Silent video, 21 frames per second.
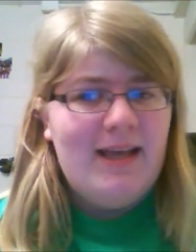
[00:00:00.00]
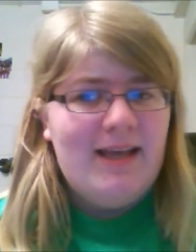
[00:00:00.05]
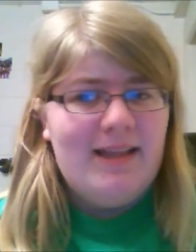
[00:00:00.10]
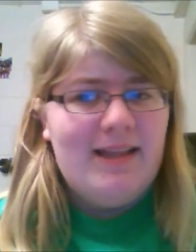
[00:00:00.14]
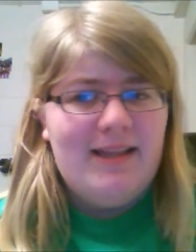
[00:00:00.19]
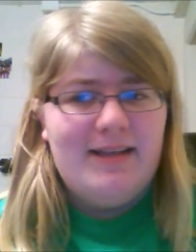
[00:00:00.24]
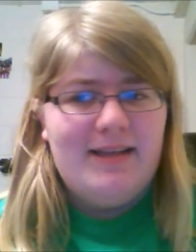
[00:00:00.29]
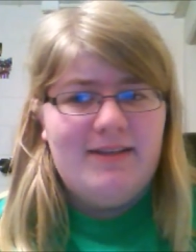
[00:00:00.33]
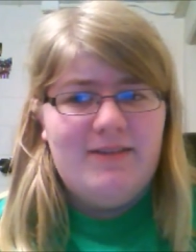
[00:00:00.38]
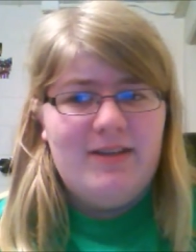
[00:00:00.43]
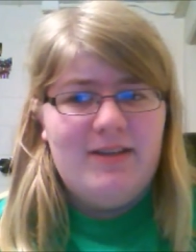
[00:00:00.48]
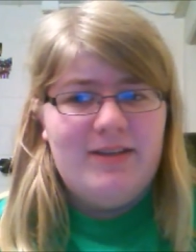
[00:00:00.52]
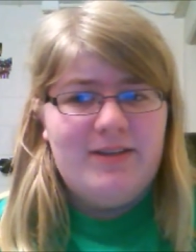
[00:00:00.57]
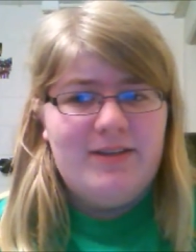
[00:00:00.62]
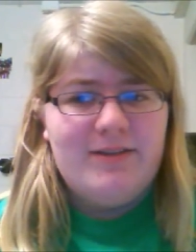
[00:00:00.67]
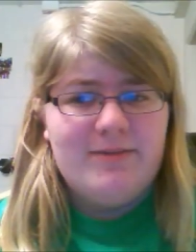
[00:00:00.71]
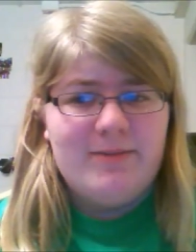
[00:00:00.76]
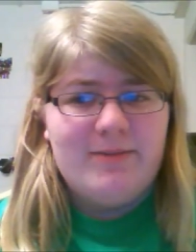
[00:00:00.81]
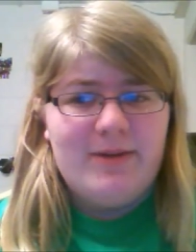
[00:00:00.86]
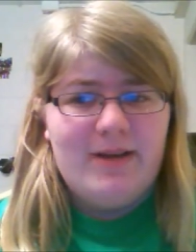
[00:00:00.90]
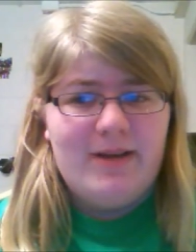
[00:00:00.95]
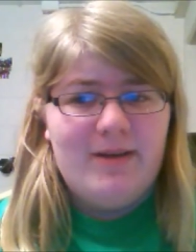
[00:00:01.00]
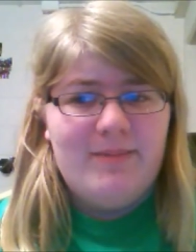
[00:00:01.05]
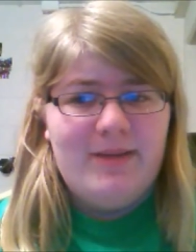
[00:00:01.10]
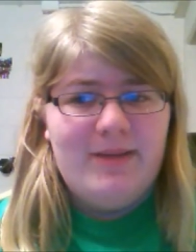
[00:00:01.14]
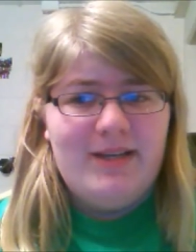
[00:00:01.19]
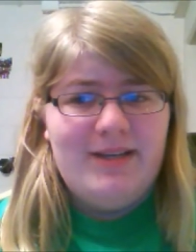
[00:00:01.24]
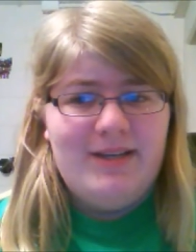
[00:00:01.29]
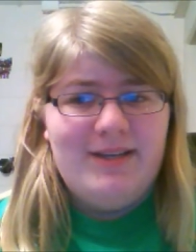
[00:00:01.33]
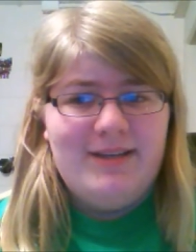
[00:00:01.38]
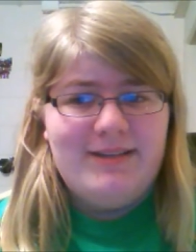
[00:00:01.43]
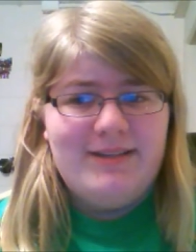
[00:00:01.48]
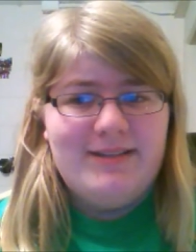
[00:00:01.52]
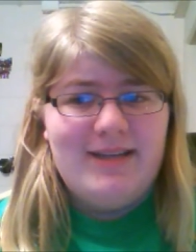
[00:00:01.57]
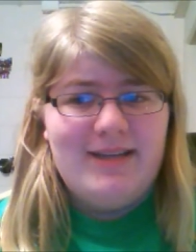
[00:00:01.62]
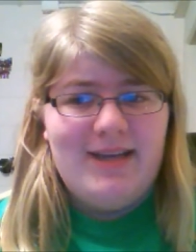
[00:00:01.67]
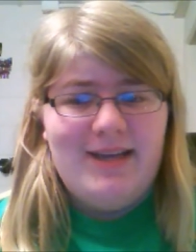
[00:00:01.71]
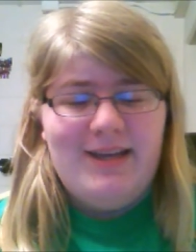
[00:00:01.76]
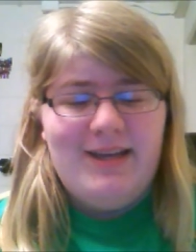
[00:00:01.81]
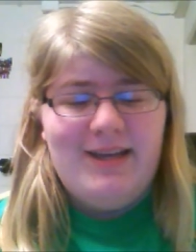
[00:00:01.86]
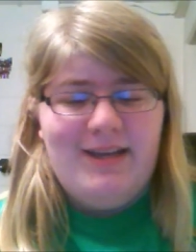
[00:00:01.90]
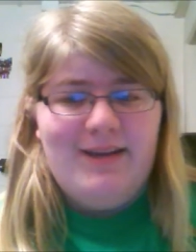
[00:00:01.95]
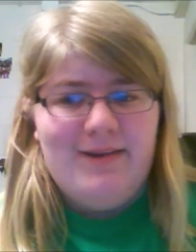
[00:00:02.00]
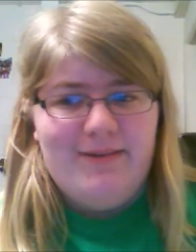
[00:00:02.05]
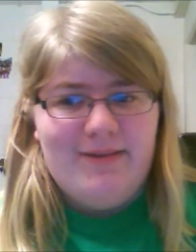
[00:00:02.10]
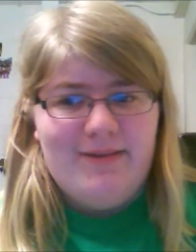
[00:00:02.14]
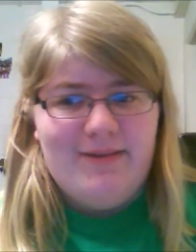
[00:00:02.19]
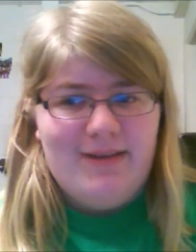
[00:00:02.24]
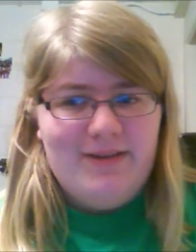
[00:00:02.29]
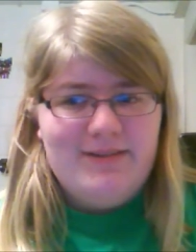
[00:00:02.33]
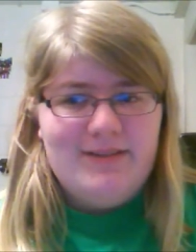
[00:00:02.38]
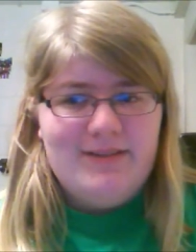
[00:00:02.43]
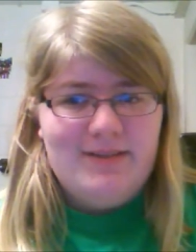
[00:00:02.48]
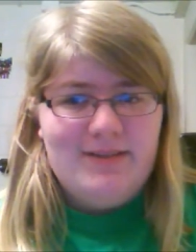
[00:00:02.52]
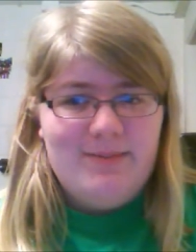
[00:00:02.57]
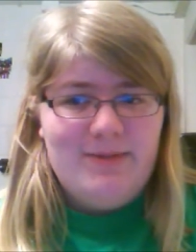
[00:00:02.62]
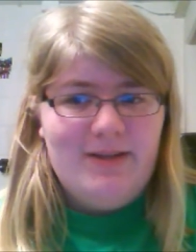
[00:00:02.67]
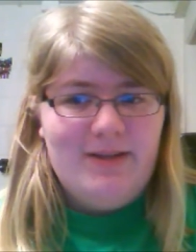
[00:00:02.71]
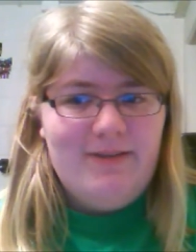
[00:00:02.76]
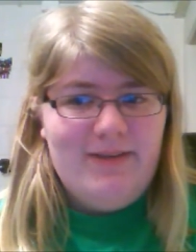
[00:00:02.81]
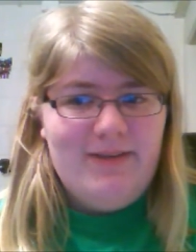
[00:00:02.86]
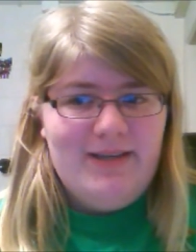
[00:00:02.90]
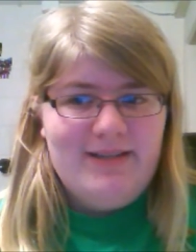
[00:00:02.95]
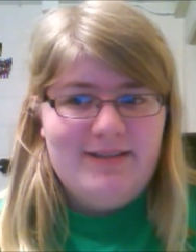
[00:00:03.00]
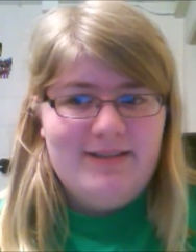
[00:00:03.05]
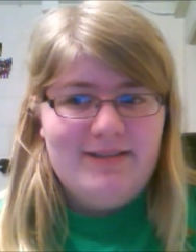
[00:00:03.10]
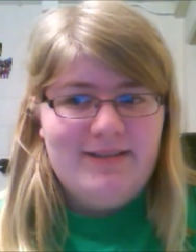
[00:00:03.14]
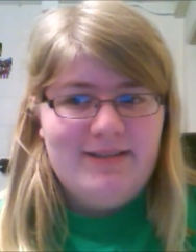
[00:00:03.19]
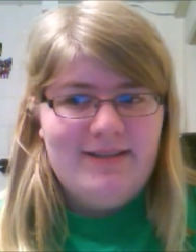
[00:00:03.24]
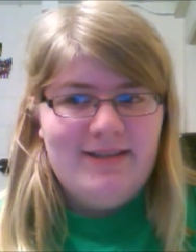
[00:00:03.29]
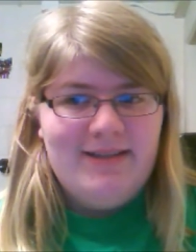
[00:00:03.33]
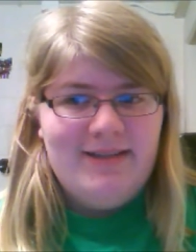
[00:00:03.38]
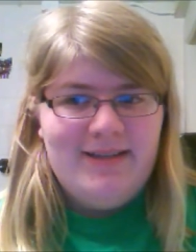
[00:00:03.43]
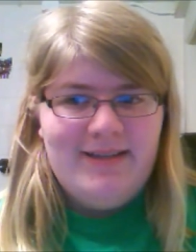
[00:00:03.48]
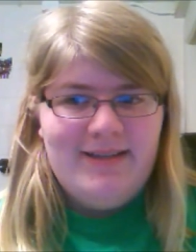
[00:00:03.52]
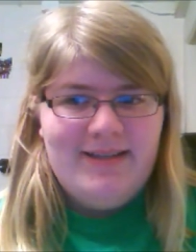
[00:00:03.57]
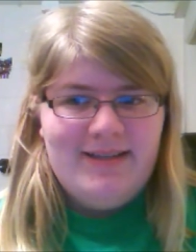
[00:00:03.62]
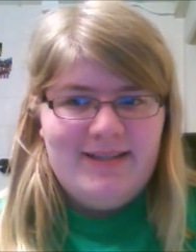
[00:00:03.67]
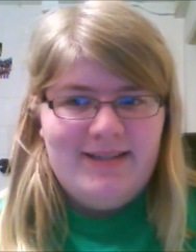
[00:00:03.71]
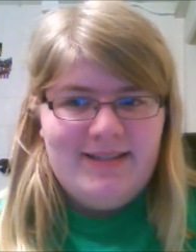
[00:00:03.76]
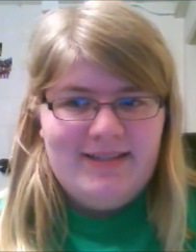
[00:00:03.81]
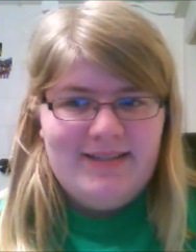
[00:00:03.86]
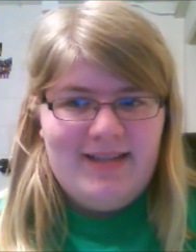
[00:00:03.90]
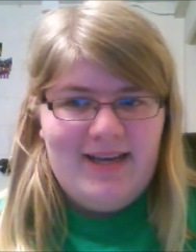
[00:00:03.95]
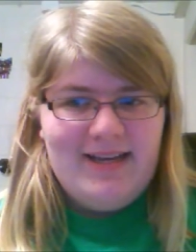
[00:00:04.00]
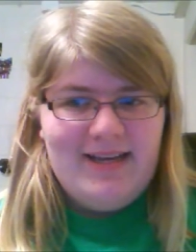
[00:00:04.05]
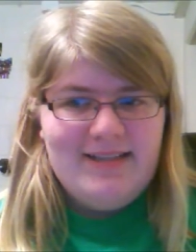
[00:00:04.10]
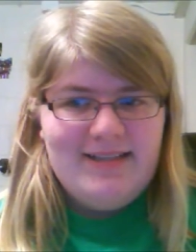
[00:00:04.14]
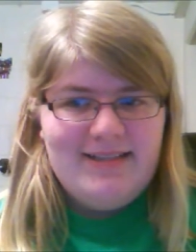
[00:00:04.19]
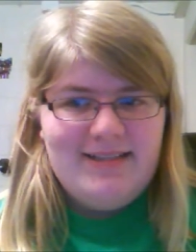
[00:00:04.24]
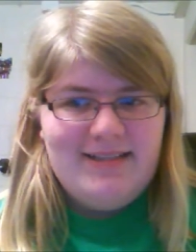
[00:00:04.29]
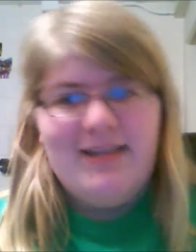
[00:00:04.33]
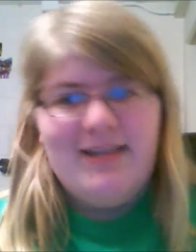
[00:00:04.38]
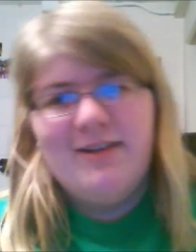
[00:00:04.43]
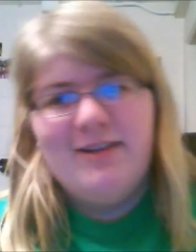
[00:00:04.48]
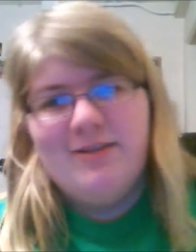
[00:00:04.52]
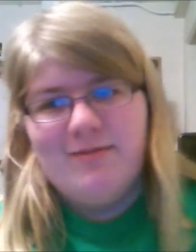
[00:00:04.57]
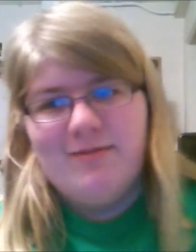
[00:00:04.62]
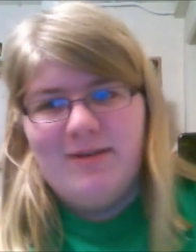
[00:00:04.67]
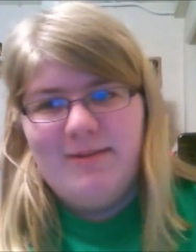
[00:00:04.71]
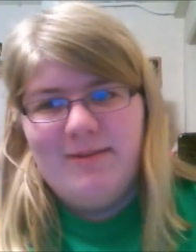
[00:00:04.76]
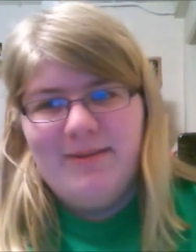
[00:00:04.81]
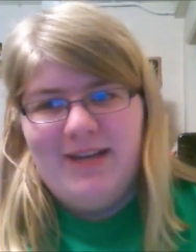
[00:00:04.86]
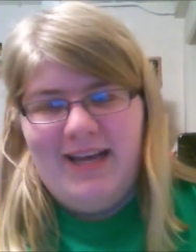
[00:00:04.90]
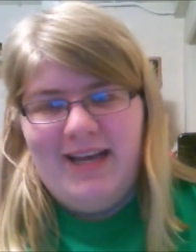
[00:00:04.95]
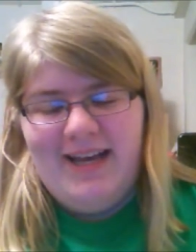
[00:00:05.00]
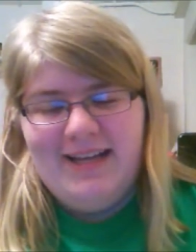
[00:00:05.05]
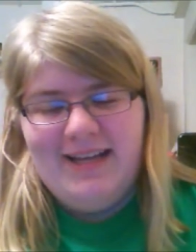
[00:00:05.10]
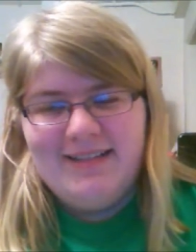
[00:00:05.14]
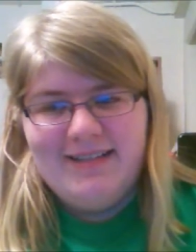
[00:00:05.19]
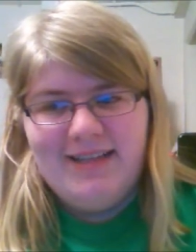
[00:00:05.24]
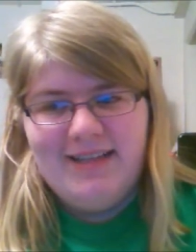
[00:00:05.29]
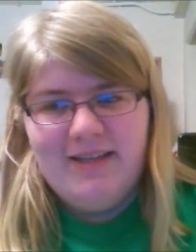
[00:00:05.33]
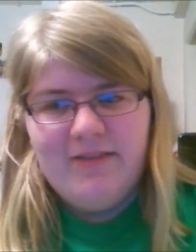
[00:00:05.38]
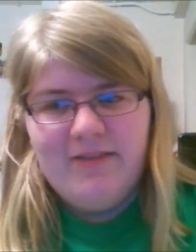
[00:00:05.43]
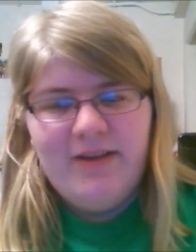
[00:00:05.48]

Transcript: A lot of teachers will come in and say, here's the previous test, here's what I'm going to ask you.